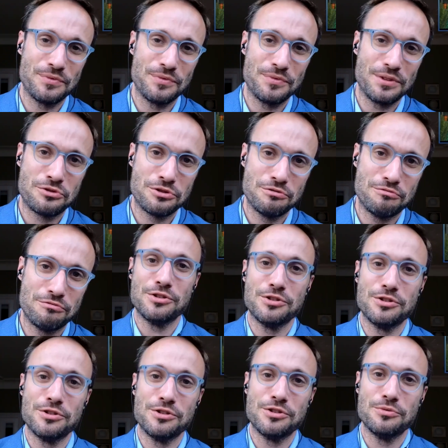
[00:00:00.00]
the reason why he
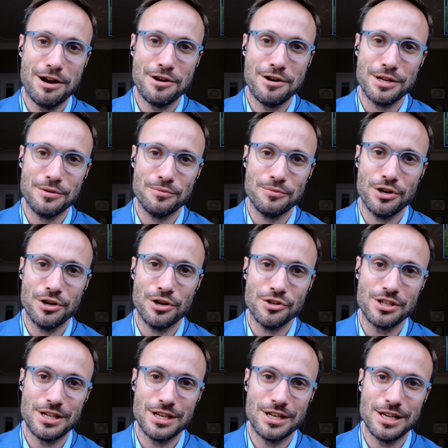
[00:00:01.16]
wrote it was
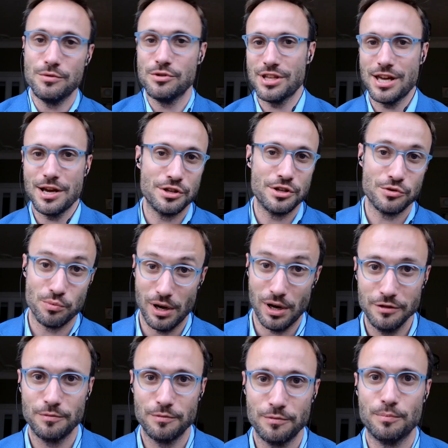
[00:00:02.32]
he was there with his wife, but
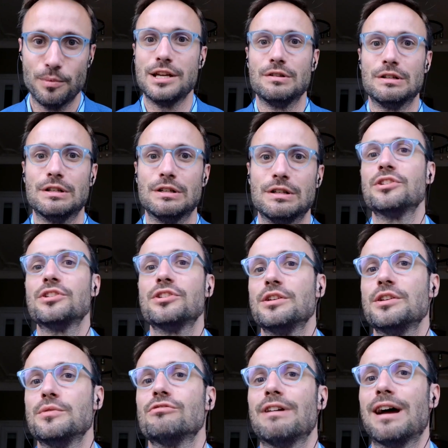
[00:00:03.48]
he noticed he was
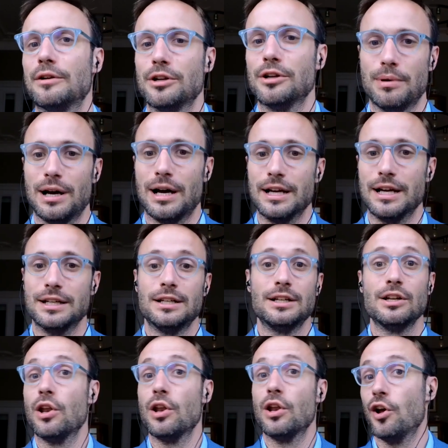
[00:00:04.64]
surrounded by
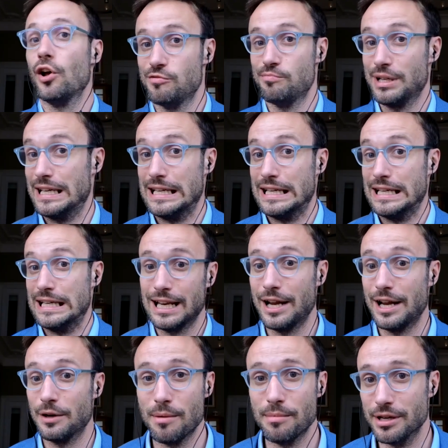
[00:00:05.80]
lots of bikini-clad
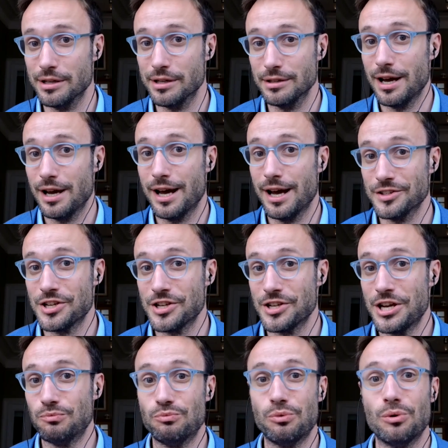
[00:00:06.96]
women, and
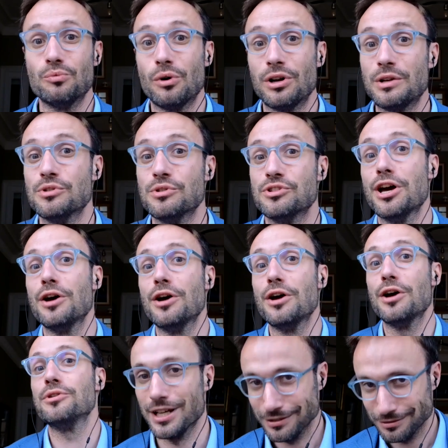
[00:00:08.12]
what he was
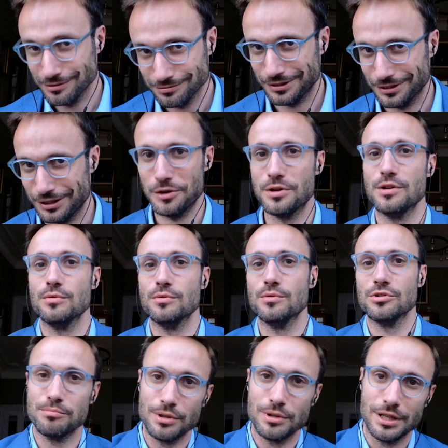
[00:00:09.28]
noticing, he wasn't being
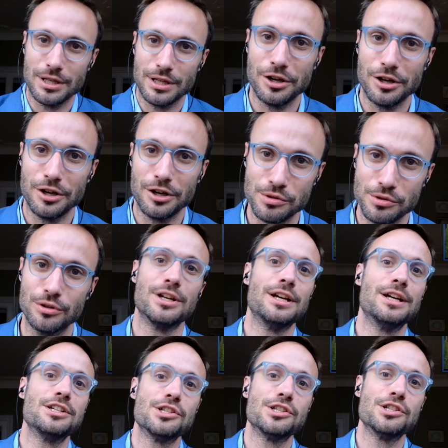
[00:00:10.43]
untoward
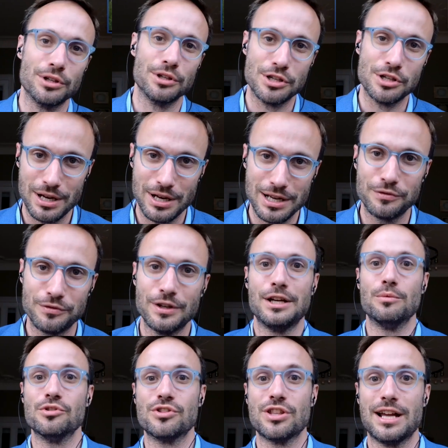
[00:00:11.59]
toward his wife, was that